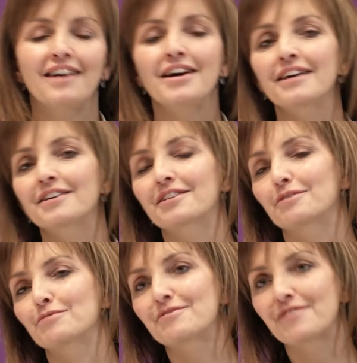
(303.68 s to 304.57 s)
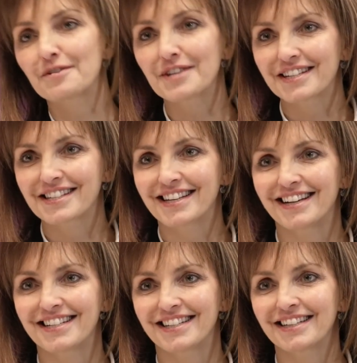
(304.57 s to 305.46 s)
hackathon was very
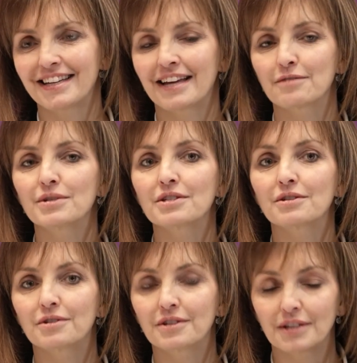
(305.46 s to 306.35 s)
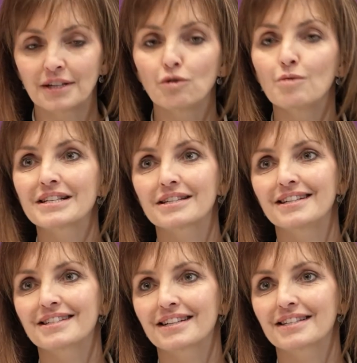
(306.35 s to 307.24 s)
exciting and was
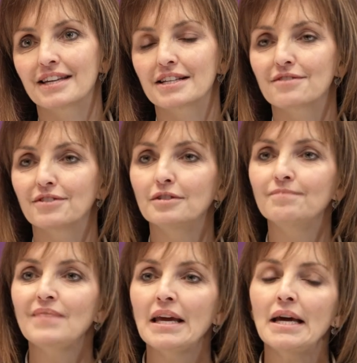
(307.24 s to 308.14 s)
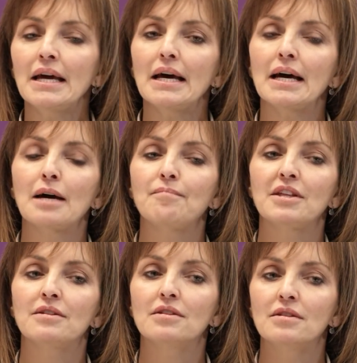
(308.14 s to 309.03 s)
enormously successful.
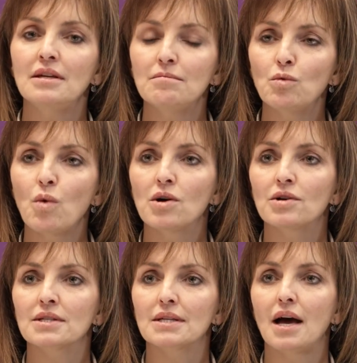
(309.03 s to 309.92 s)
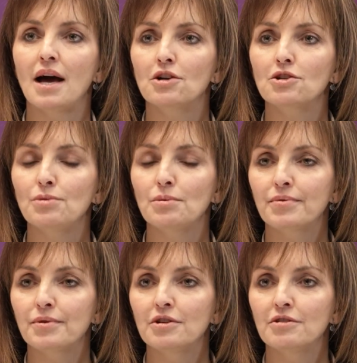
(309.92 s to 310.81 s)
The theme was how to
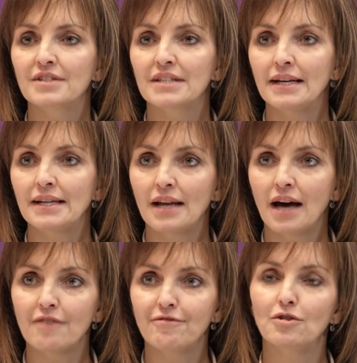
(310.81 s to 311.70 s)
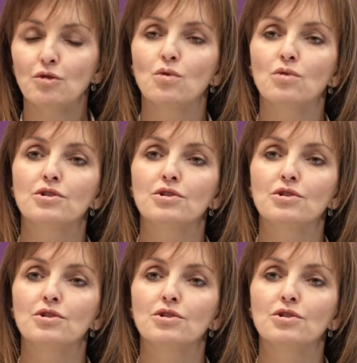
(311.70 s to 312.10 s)
improve daily life or